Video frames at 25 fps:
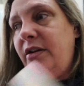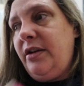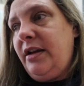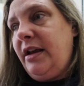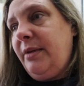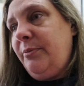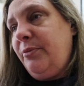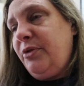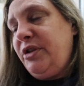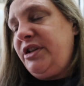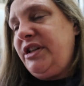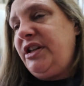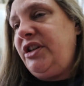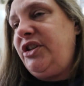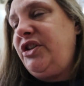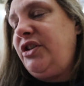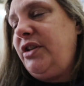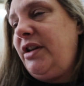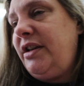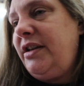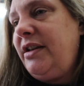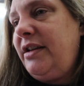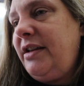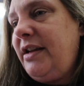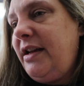and I'm British
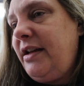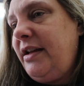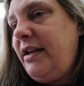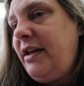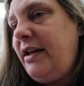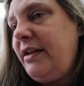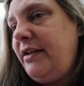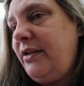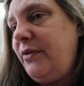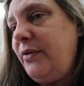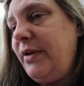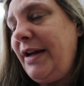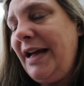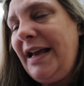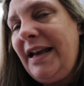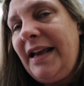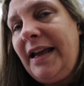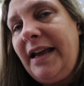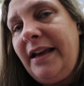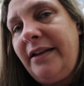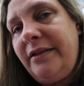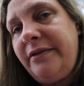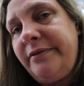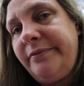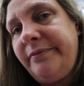and I don't get
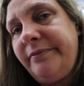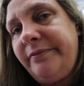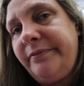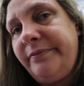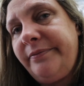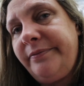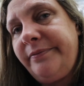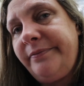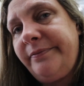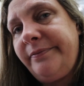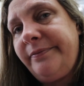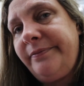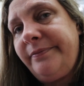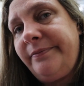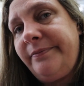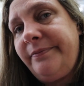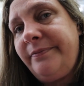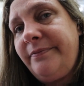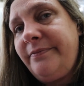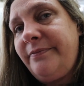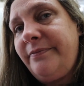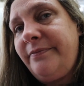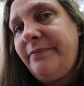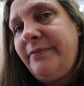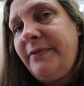
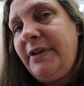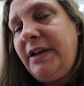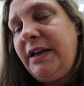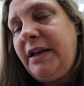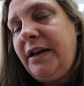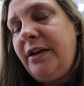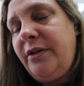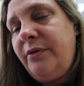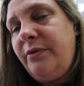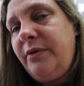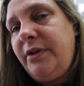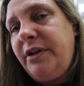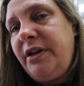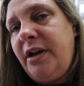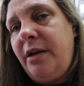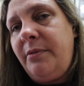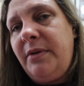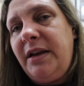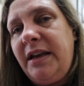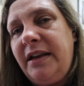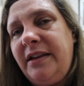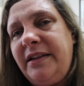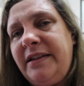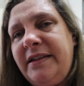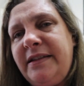it. You know, we're
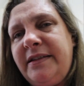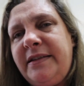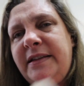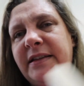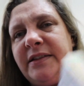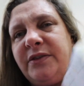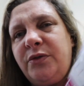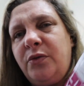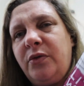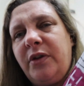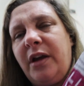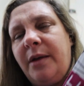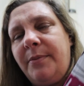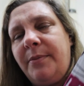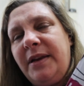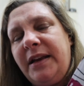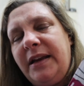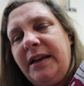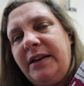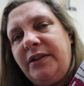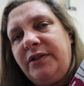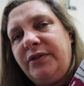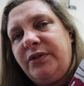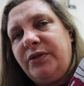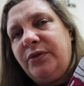coming, this sort of coming
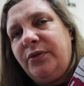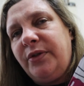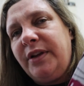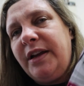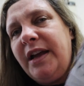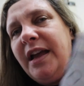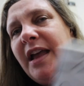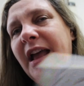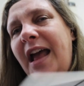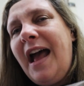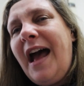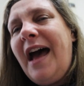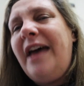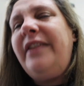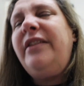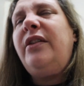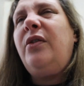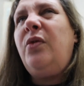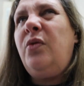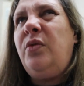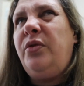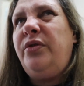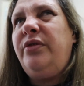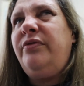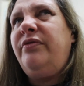of age story, and
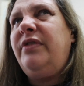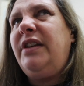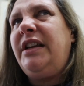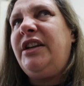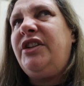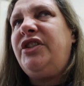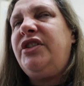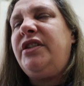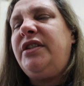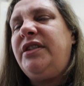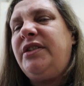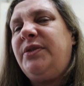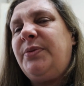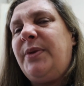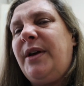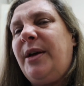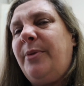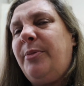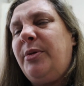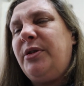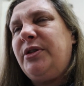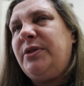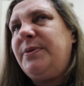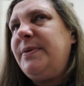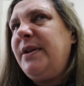all the religion as
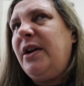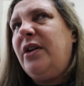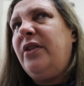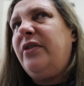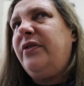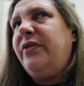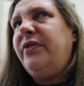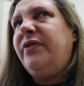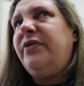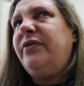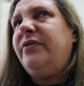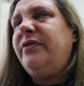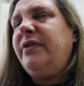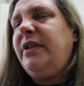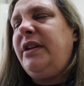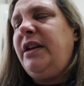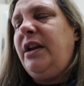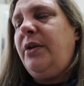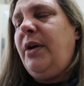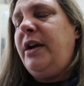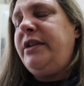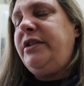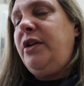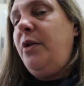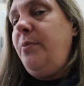well puts me off. You
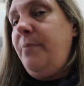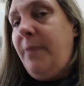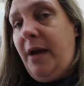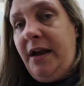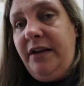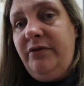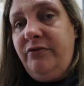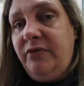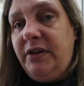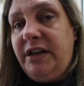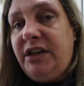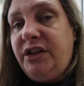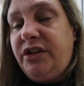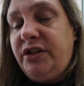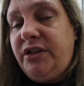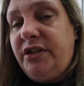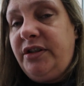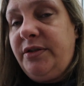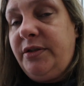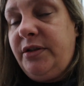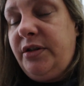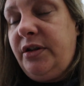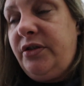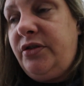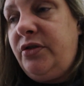know, I don't mind
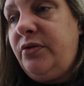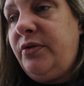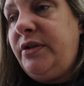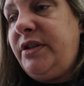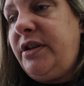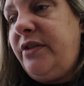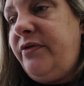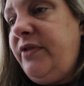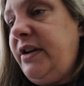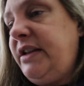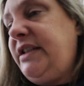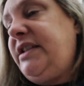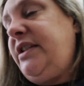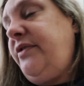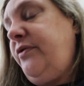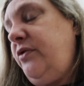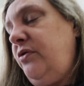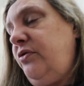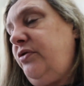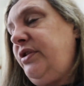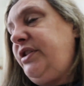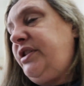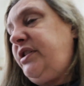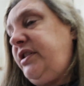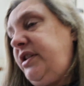religious stories. I've read
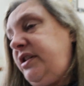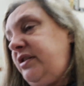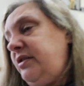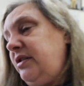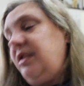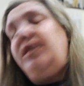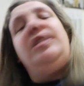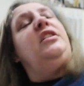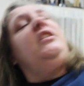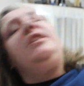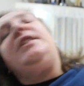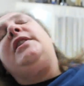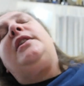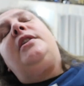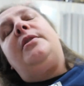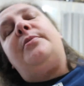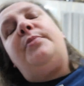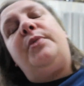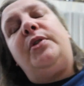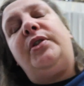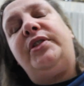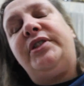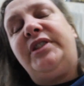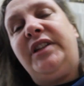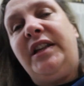several Christian
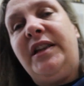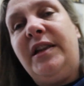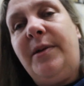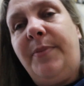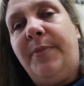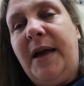books in the